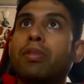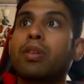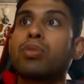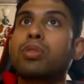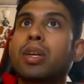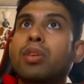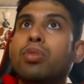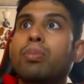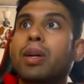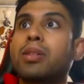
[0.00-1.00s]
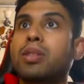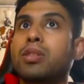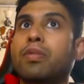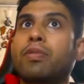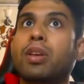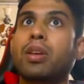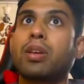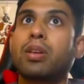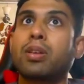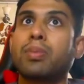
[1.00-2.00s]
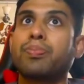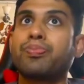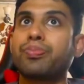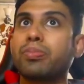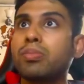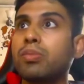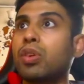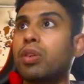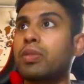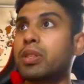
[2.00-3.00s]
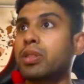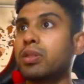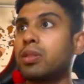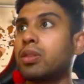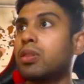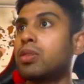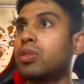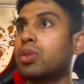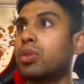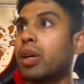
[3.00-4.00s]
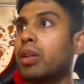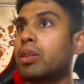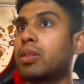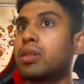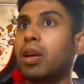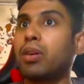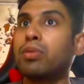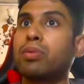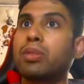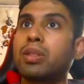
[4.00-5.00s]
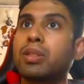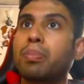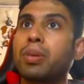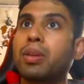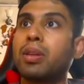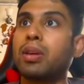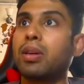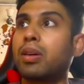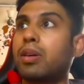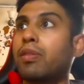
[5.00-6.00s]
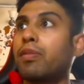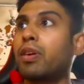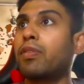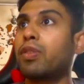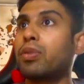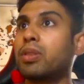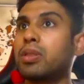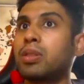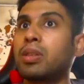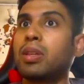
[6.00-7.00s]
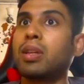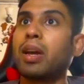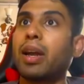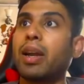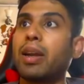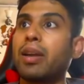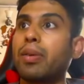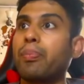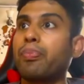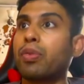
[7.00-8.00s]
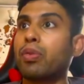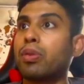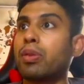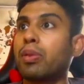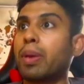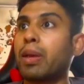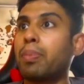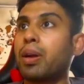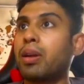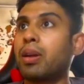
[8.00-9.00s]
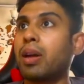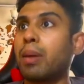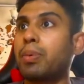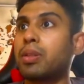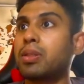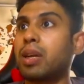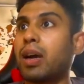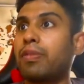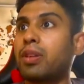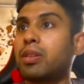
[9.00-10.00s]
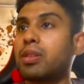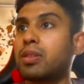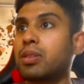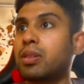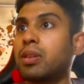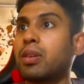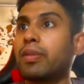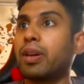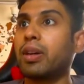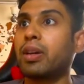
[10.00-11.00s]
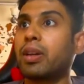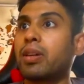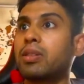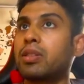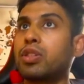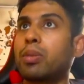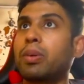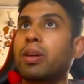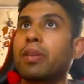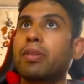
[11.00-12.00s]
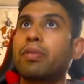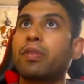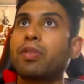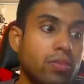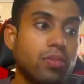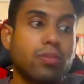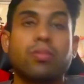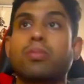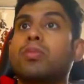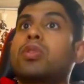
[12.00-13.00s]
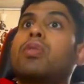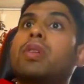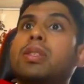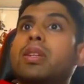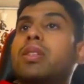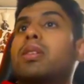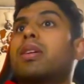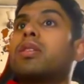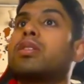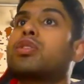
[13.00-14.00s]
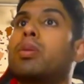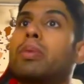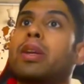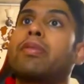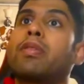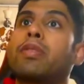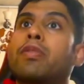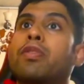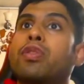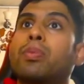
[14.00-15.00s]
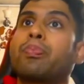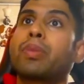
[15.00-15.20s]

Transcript: we'll use that to make a judge of the conversation. So yeah, this is how the simple workflow is. And the main part happens after this, where it triggers the job retrieval workflow. So once it has triggered the job retrieval workflow,